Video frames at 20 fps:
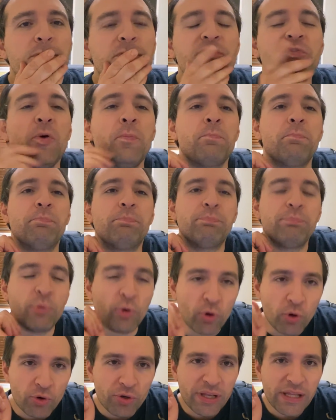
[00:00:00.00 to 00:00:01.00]
the
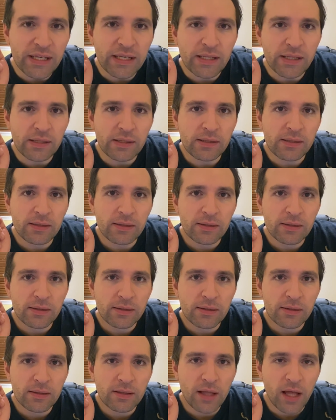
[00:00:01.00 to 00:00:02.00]
burden
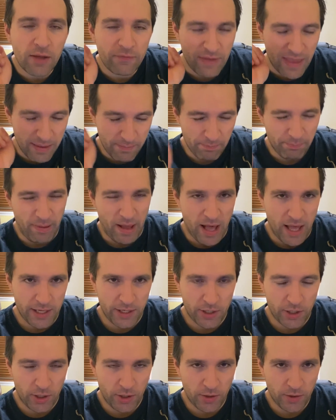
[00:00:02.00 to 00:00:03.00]
of
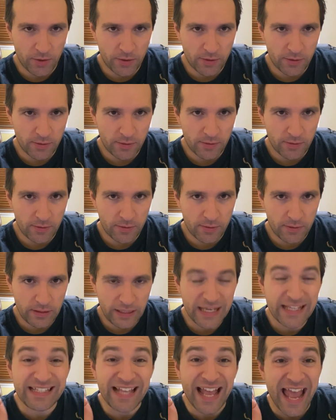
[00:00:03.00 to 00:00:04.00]
empire
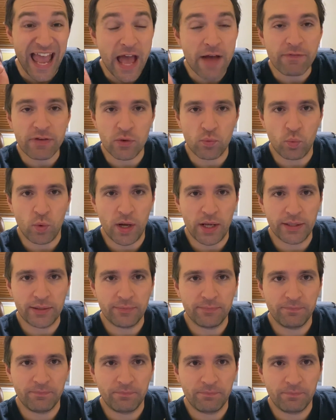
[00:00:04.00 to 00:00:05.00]
is a heavy one.
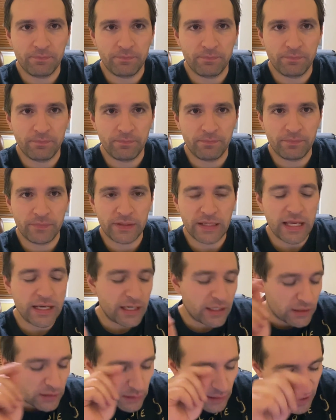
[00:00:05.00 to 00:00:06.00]
And
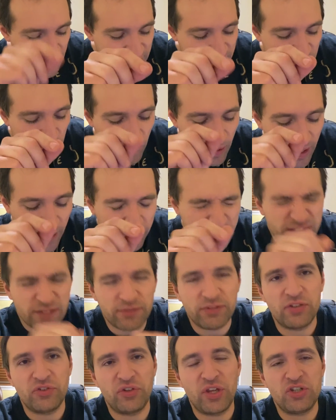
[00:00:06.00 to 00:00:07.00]
unless you have
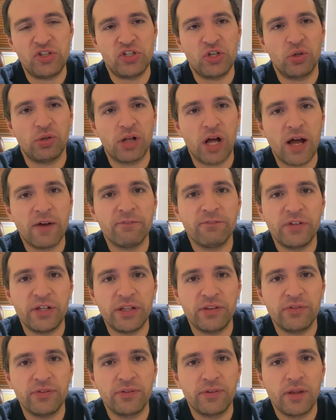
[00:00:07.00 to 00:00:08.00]
civilizational
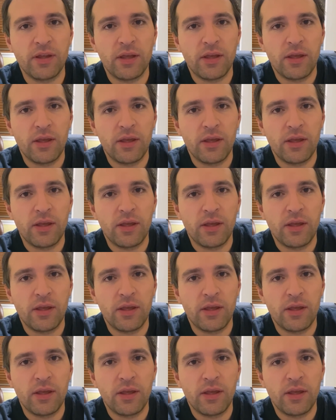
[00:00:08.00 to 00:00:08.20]
confidence,